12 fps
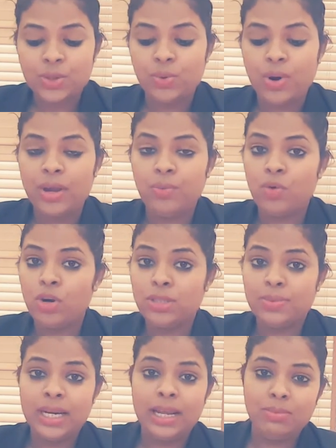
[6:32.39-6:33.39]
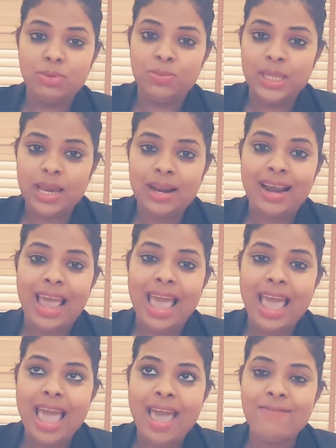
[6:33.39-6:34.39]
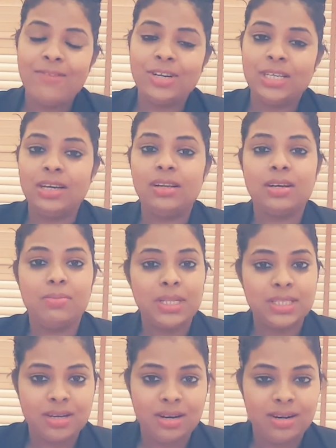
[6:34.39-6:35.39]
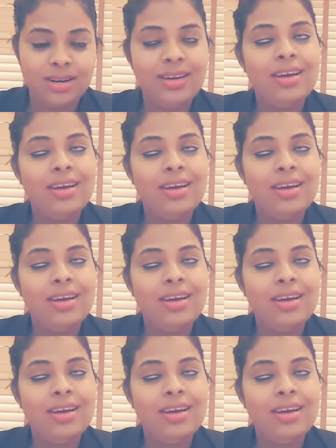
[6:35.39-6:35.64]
So I want my name to be there every single comments card.